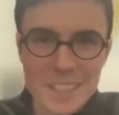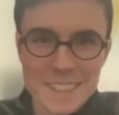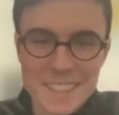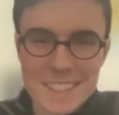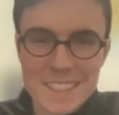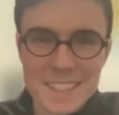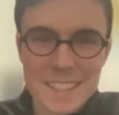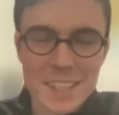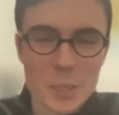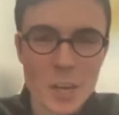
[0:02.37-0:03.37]
This is the
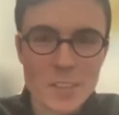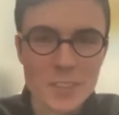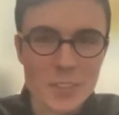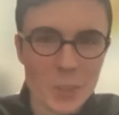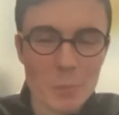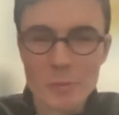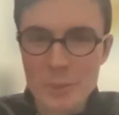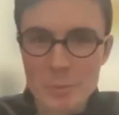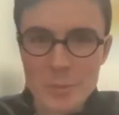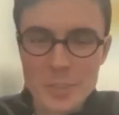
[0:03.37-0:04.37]
Across the Globe
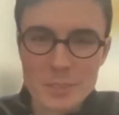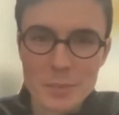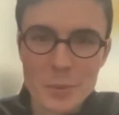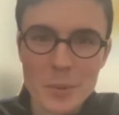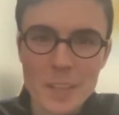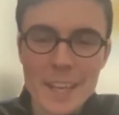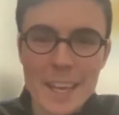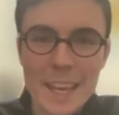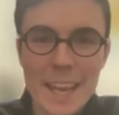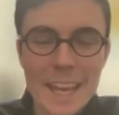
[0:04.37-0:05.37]
Film Festival,
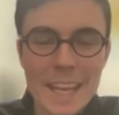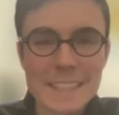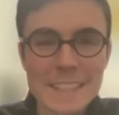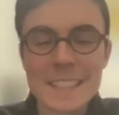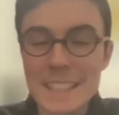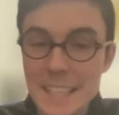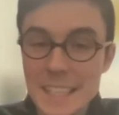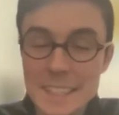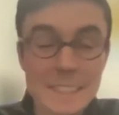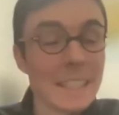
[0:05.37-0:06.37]
and
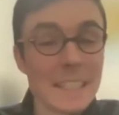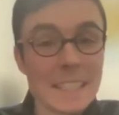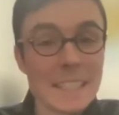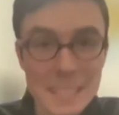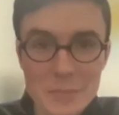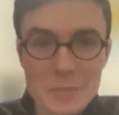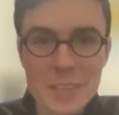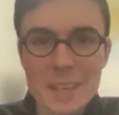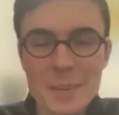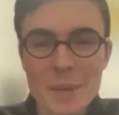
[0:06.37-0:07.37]
this
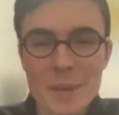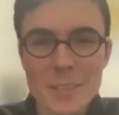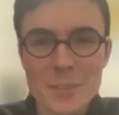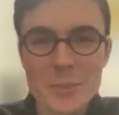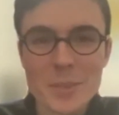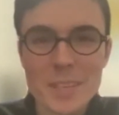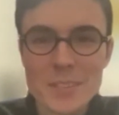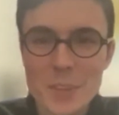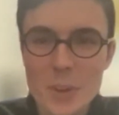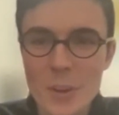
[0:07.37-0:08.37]
evening, my two guests
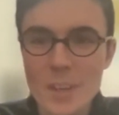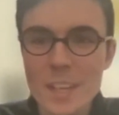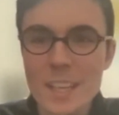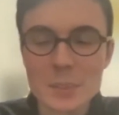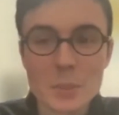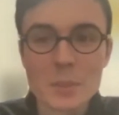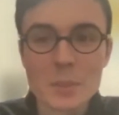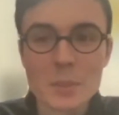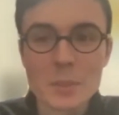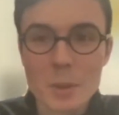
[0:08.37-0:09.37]
are Luke
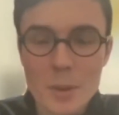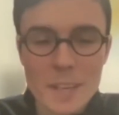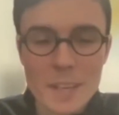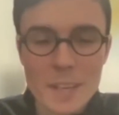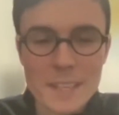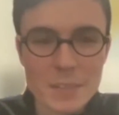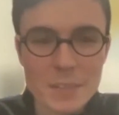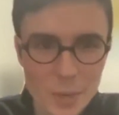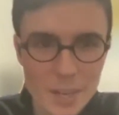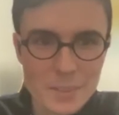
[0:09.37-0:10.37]
Momo and
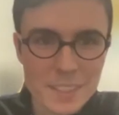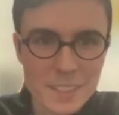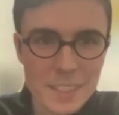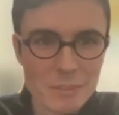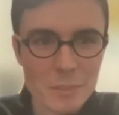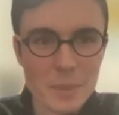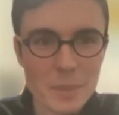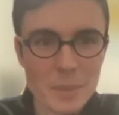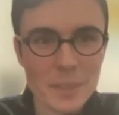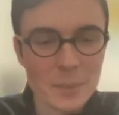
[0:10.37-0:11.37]
Davis Browne
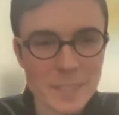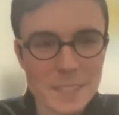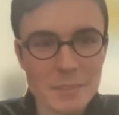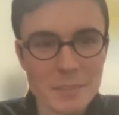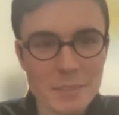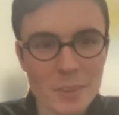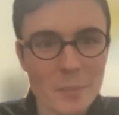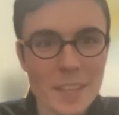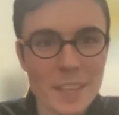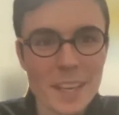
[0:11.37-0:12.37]
from their recent
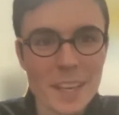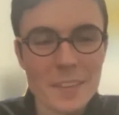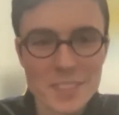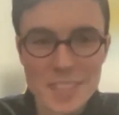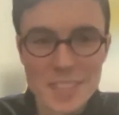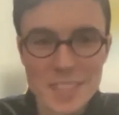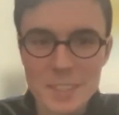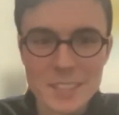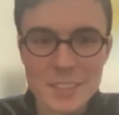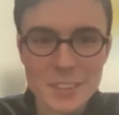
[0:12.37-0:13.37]
film, The Stamp
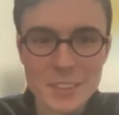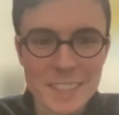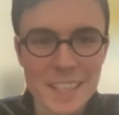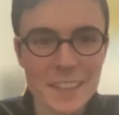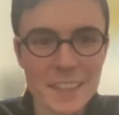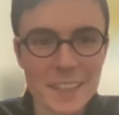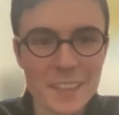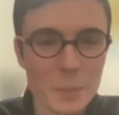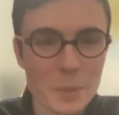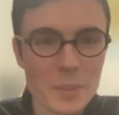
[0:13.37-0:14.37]
Collector. And
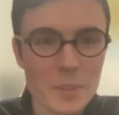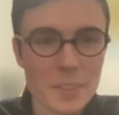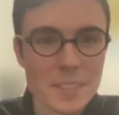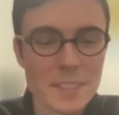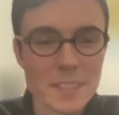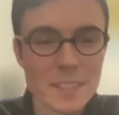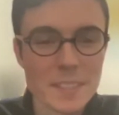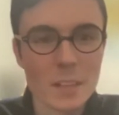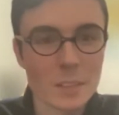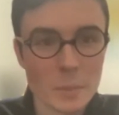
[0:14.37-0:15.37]
they're here with us to
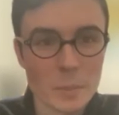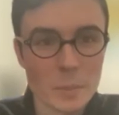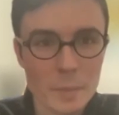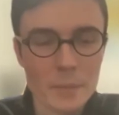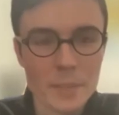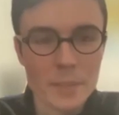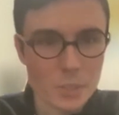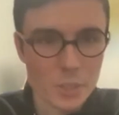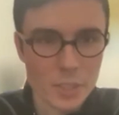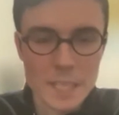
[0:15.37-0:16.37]
talk a little bit about
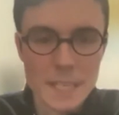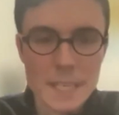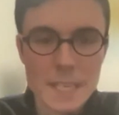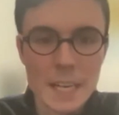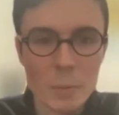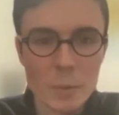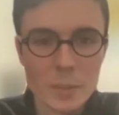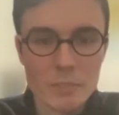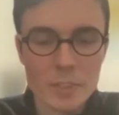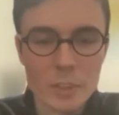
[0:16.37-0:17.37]
their journey
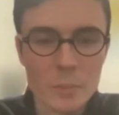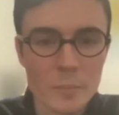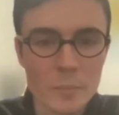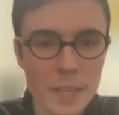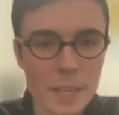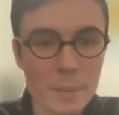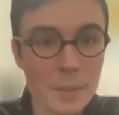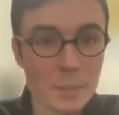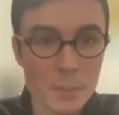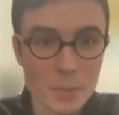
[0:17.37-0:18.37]
with the film,
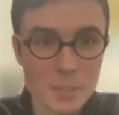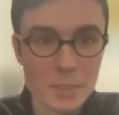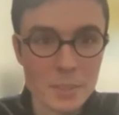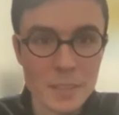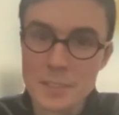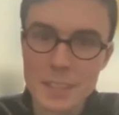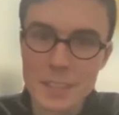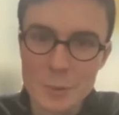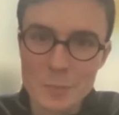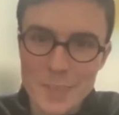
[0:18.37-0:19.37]
about their personal
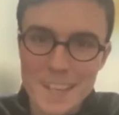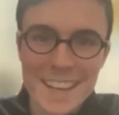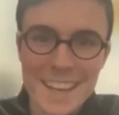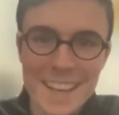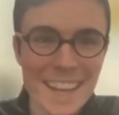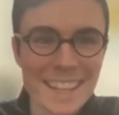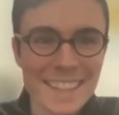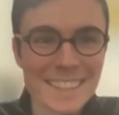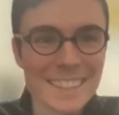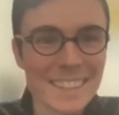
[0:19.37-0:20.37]
lives, I hope,
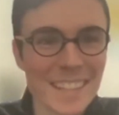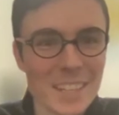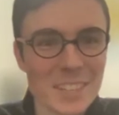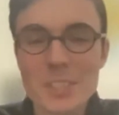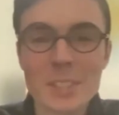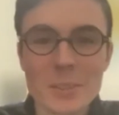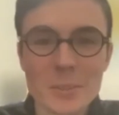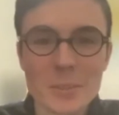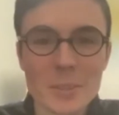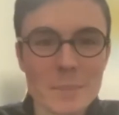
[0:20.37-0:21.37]
and just a
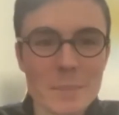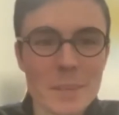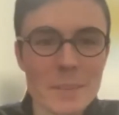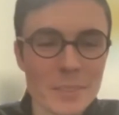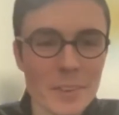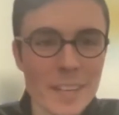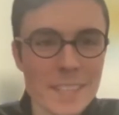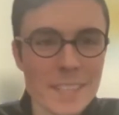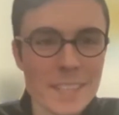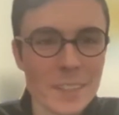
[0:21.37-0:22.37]
little bit of advice
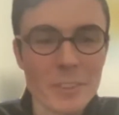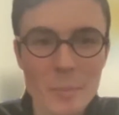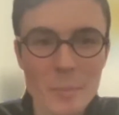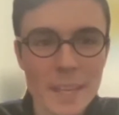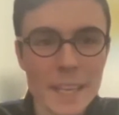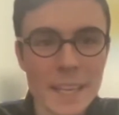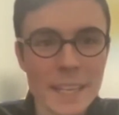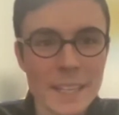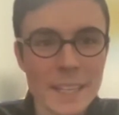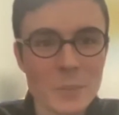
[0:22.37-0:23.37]
on filmmaking
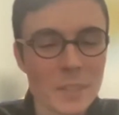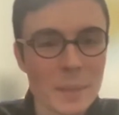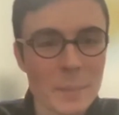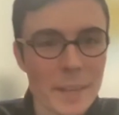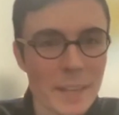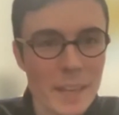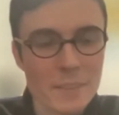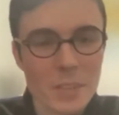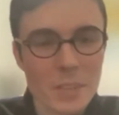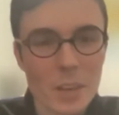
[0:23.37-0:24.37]
and what they may have
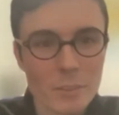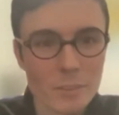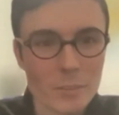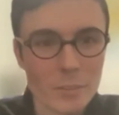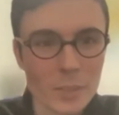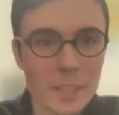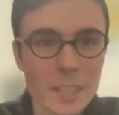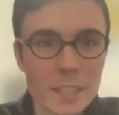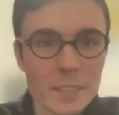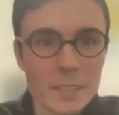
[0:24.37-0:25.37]
to offer for
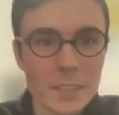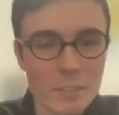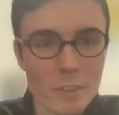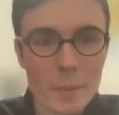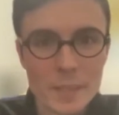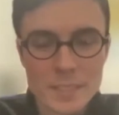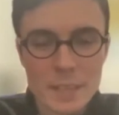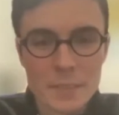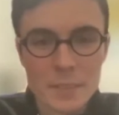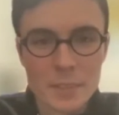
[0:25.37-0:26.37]
the young filmmakers
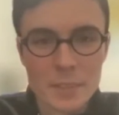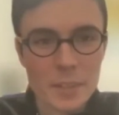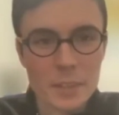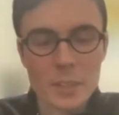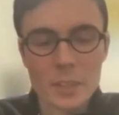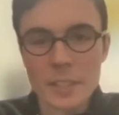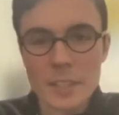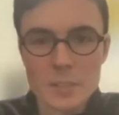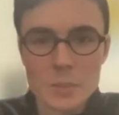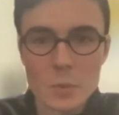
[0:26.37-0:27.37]
out there that are currently
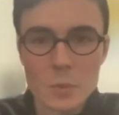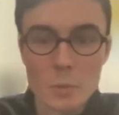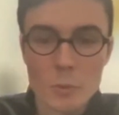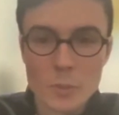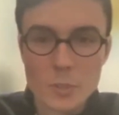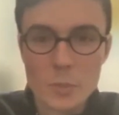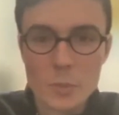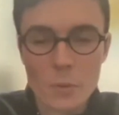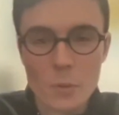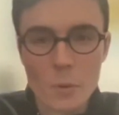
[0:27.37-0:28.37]
in school, before
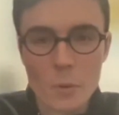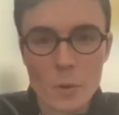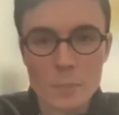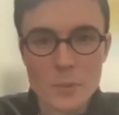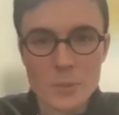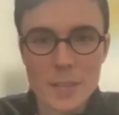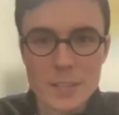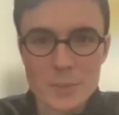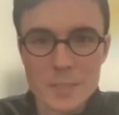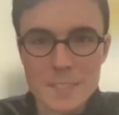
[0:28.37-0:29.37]
school, or
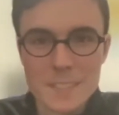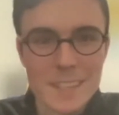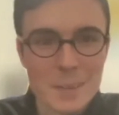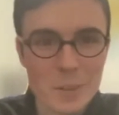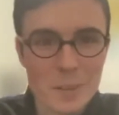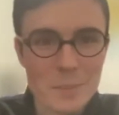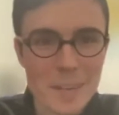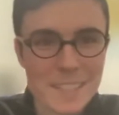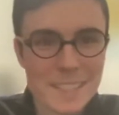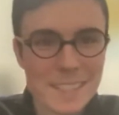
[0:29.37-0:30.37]
postgraduates. Welcome,
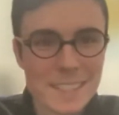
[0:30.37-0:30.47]
guys.